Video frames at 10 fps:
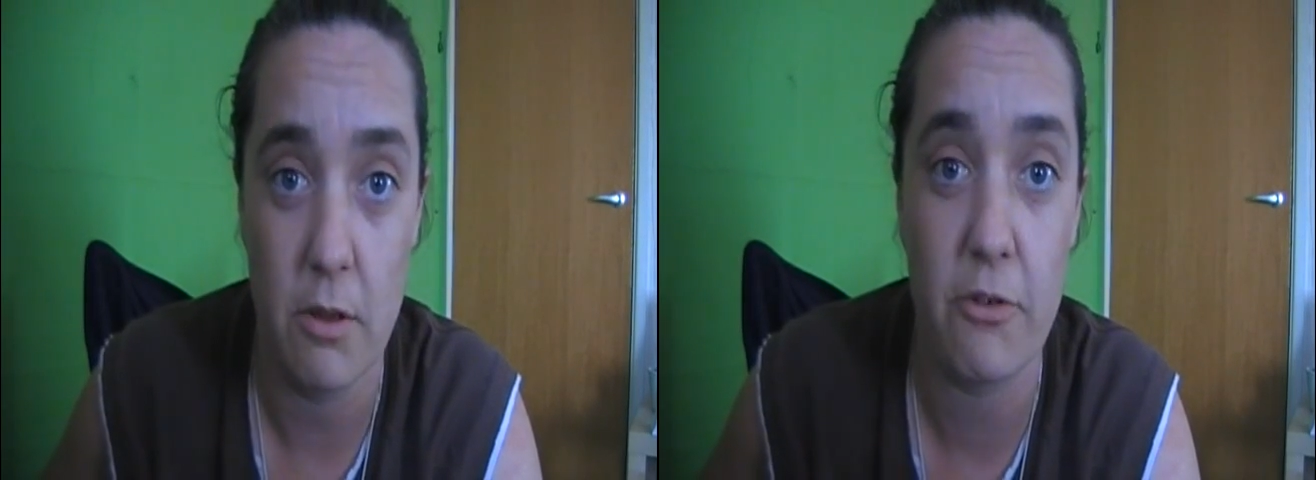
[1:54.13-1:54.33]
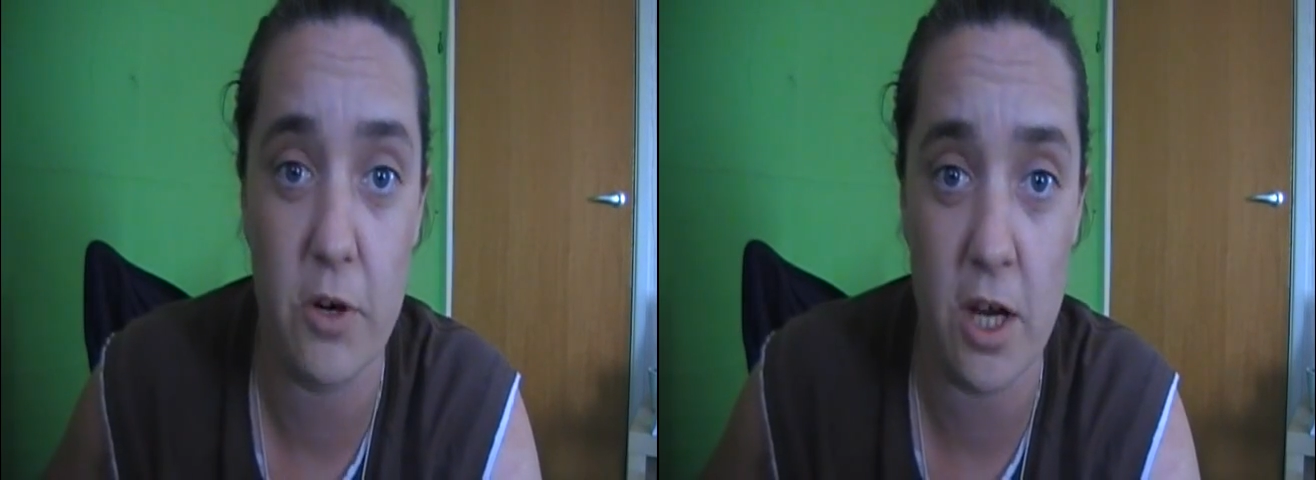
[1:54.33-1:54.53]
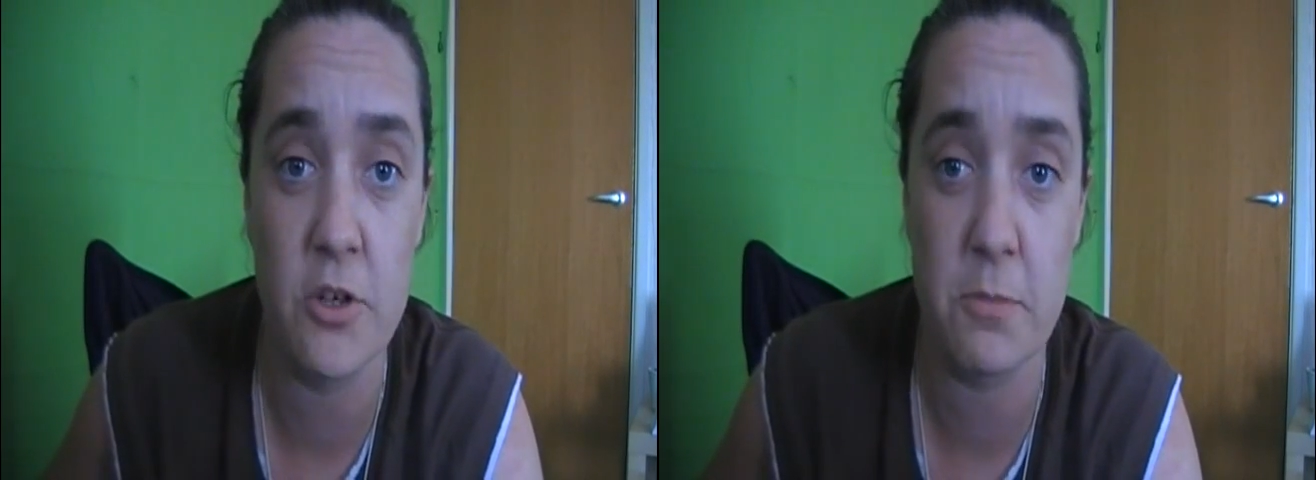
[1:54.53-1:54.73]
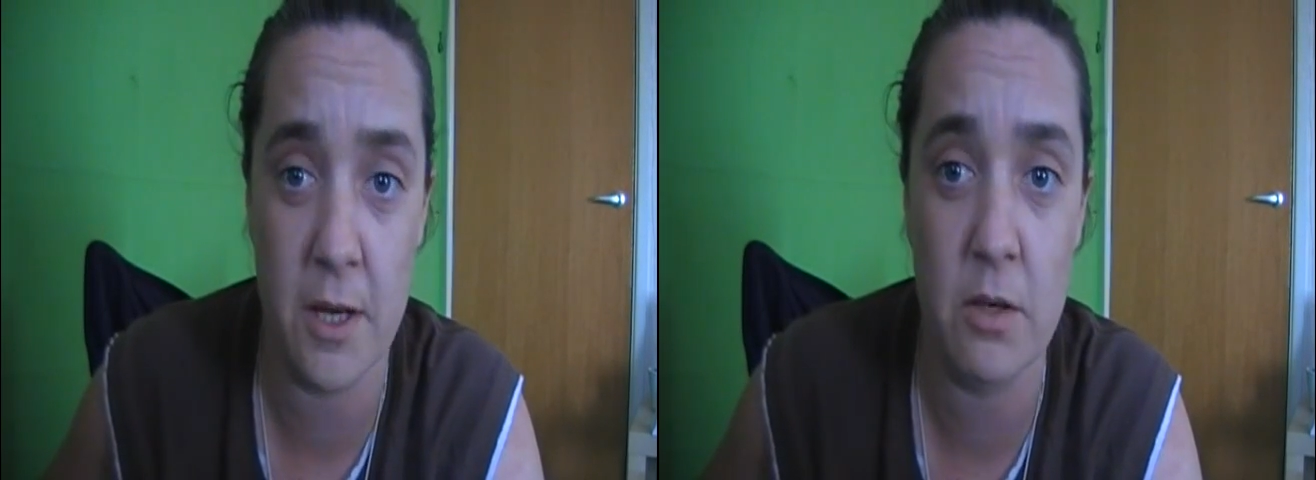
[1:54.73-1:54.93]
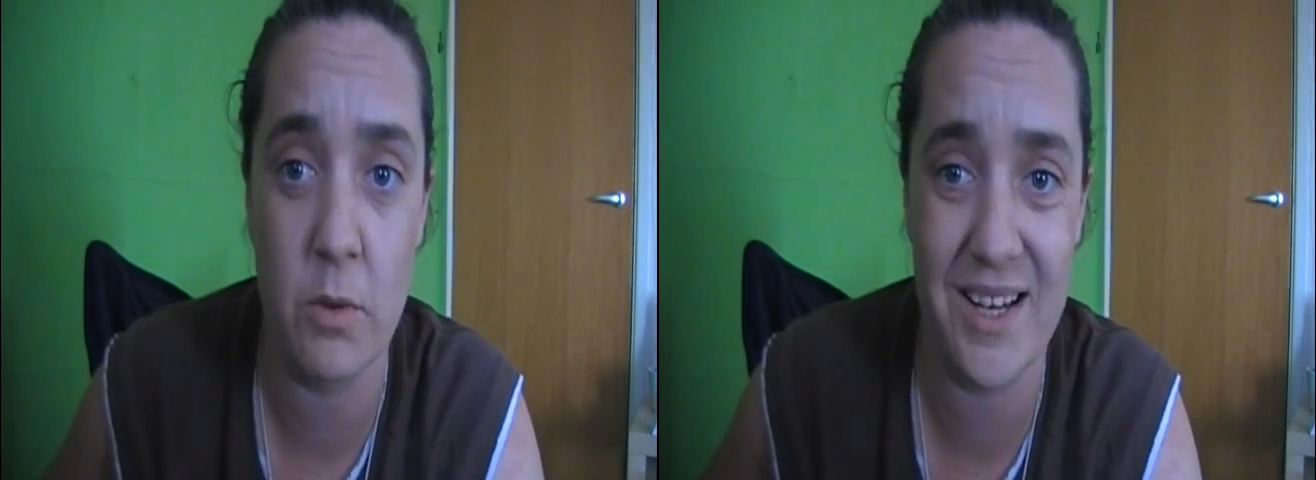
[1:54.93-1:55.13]

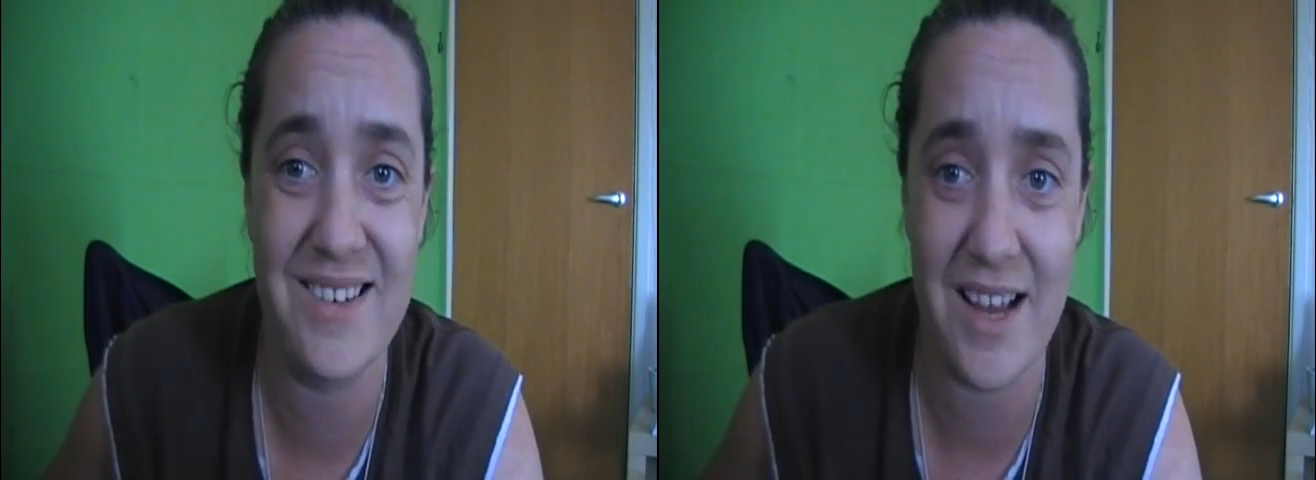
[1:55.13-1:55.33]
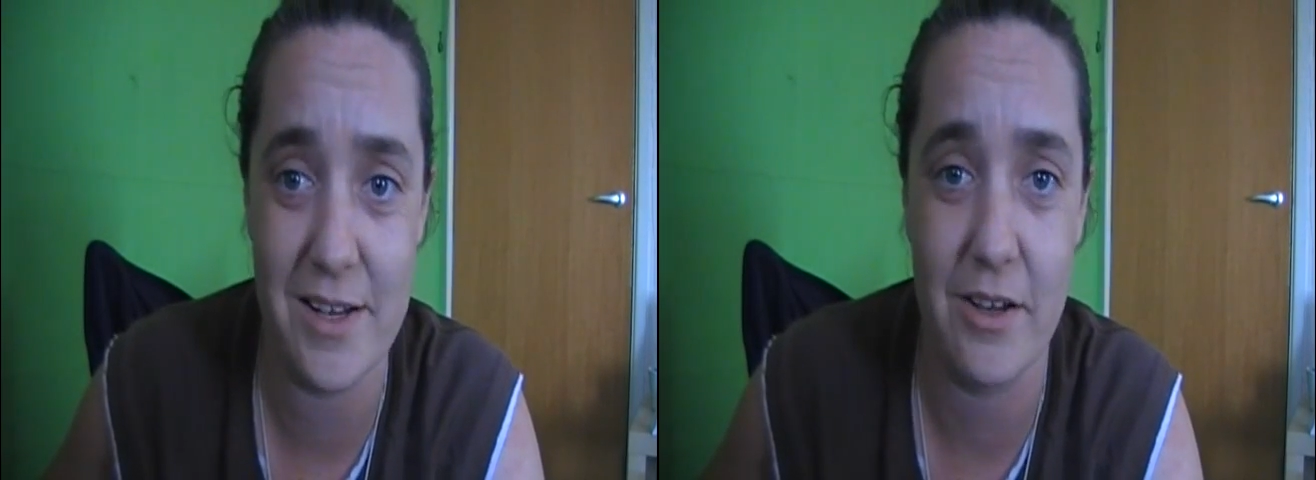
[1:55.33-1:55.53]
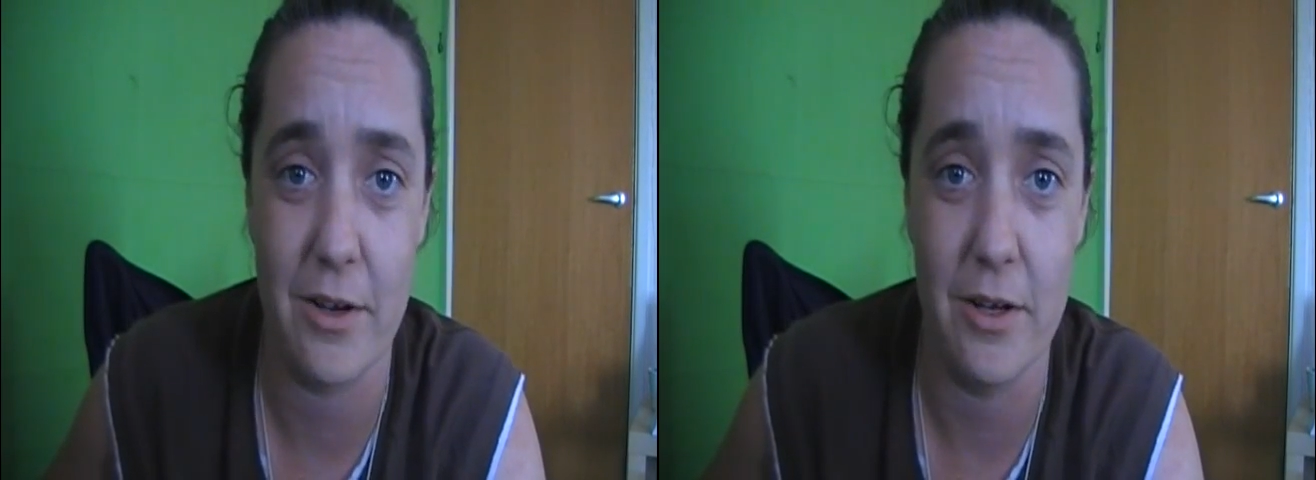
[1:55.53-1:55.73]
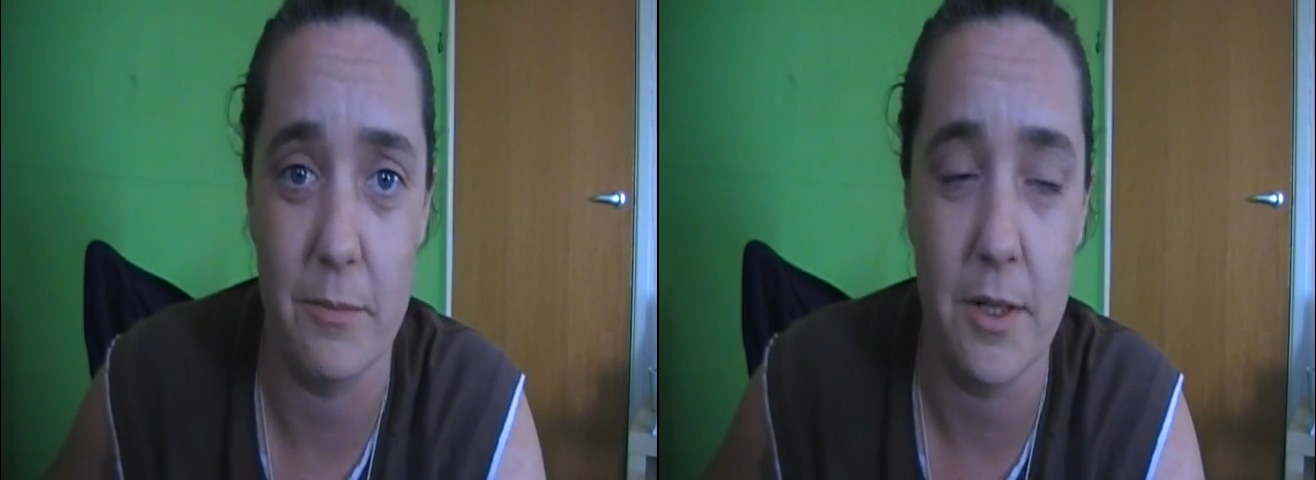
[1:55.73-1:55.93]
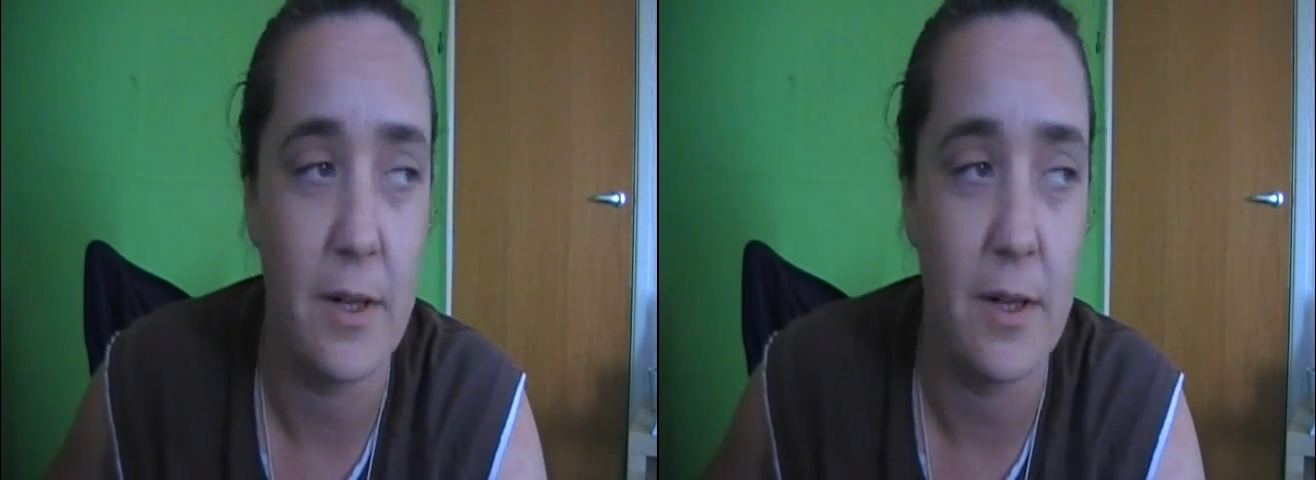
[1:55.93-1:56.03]
£300 a week take home.